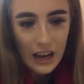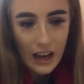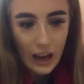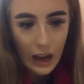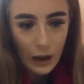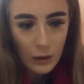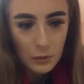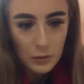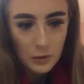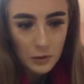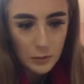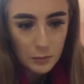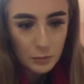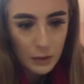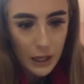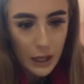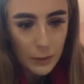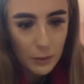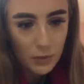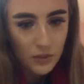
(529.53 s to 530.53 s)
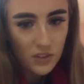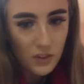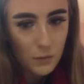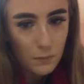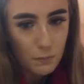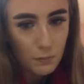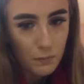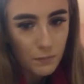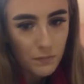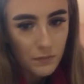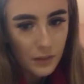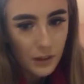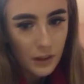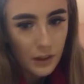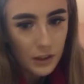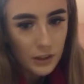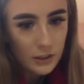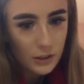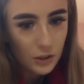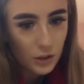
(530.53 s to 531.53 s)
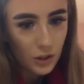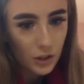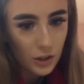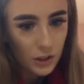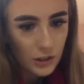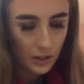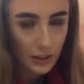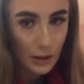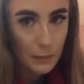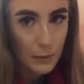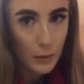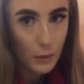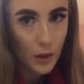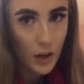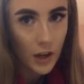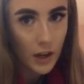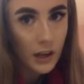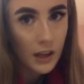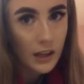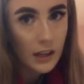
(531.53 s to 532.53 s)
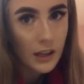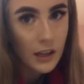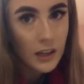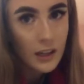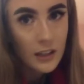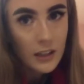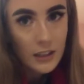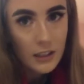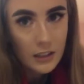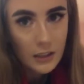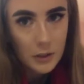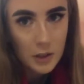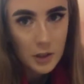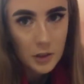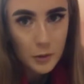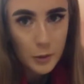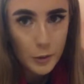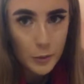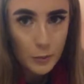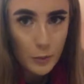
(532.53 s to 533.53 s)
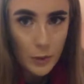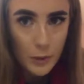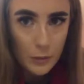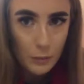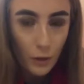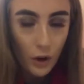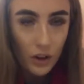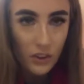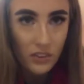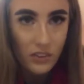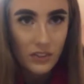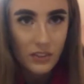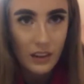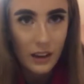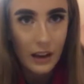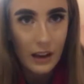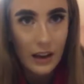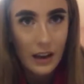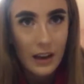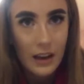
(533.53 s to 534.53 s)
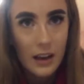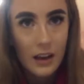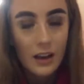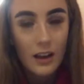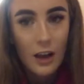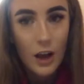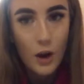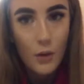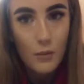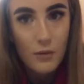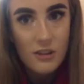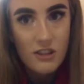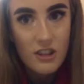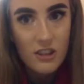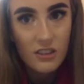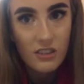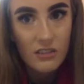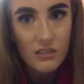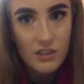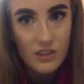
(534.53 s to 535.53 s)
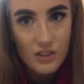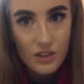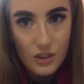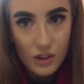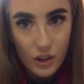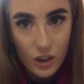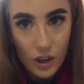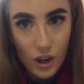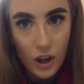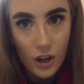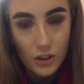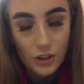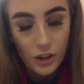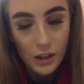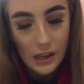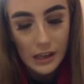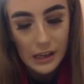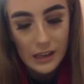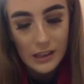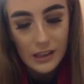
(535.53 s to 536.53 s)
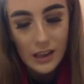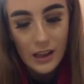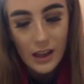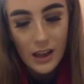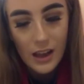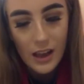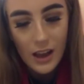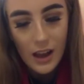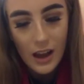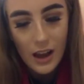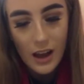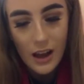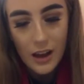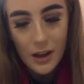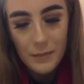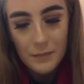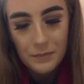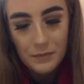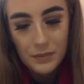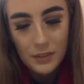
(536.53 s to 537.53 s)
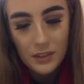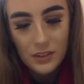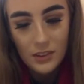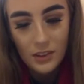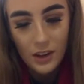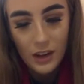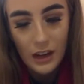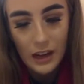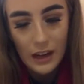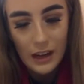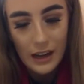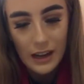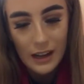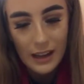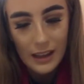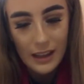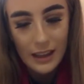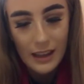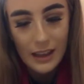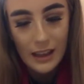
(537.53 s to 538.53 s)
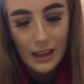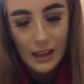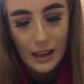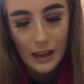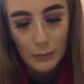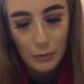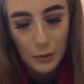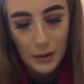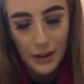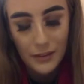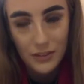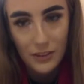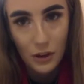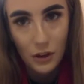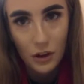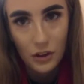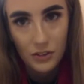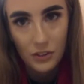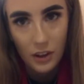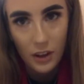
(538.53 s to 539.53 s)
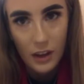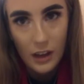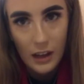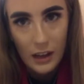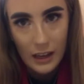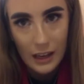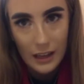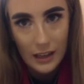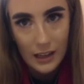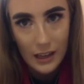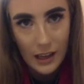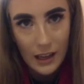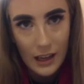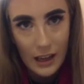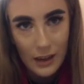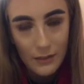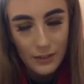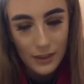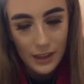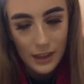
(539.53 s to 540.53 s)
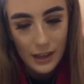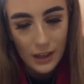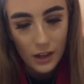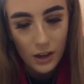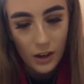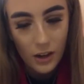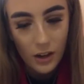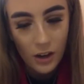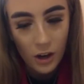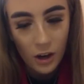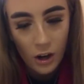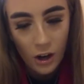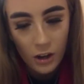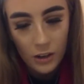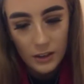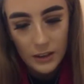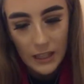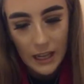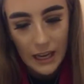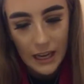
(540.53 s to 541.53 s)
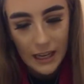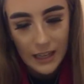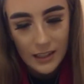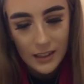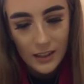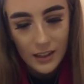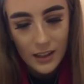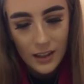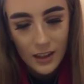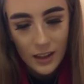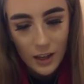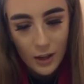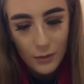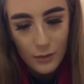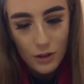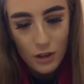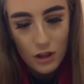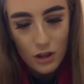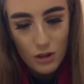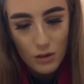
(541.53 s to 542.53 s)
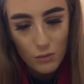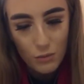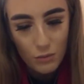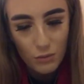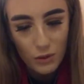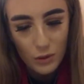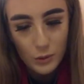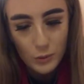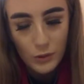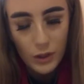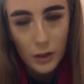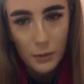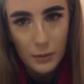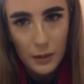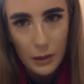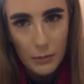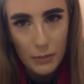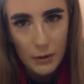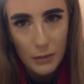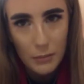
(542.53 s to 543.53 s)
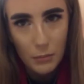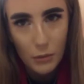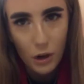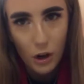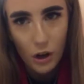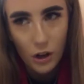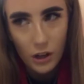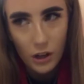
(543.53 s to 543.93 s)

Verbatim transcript: I won't be able to goes. I'll be working the Boxing Day, which is so annoying. Um, so I'll probably have to order like everything online, which will be a bit more